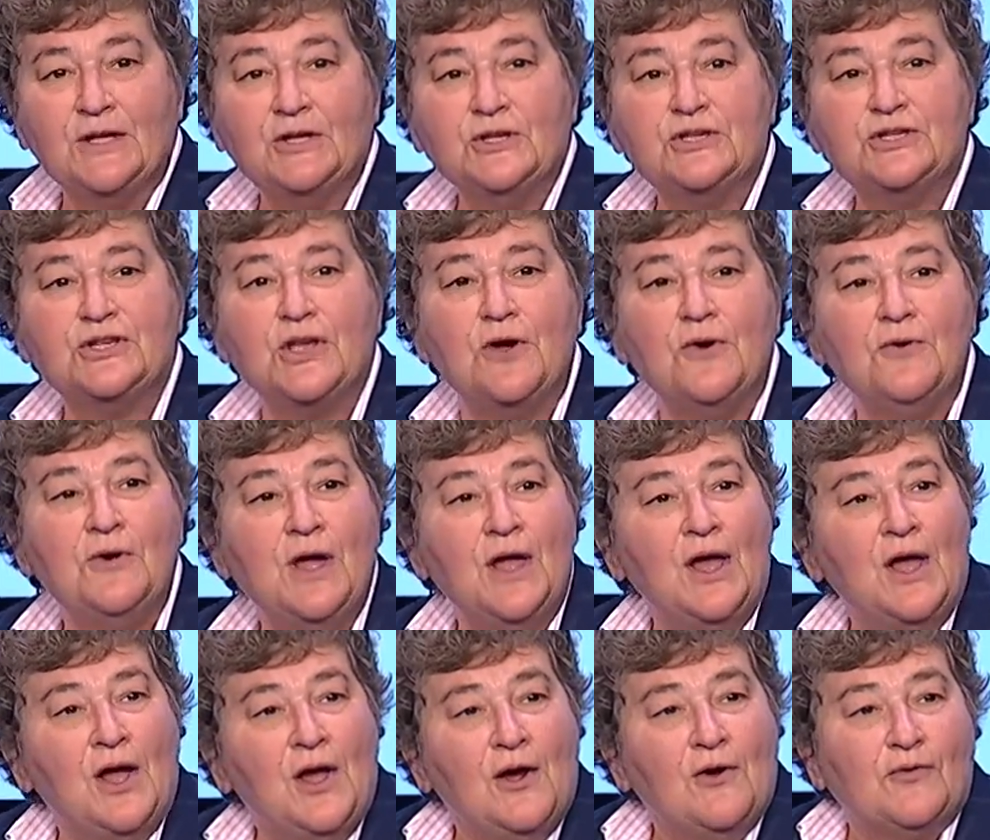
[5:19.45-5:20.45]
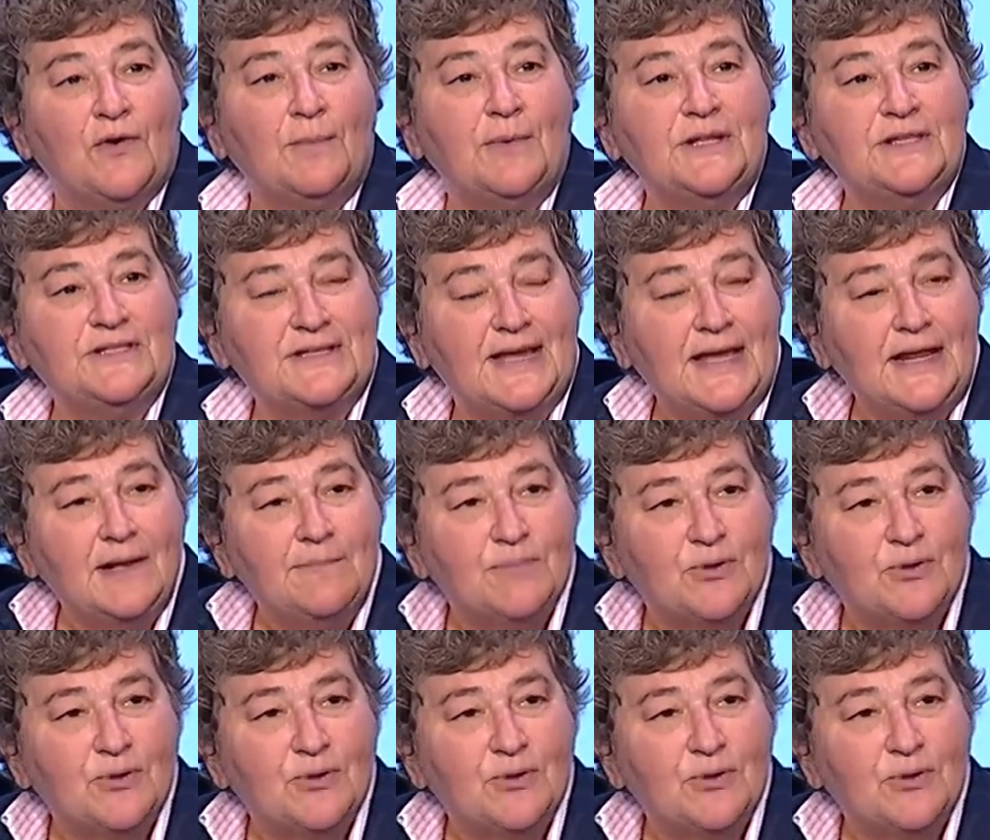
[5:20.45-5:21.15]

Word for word: So from a data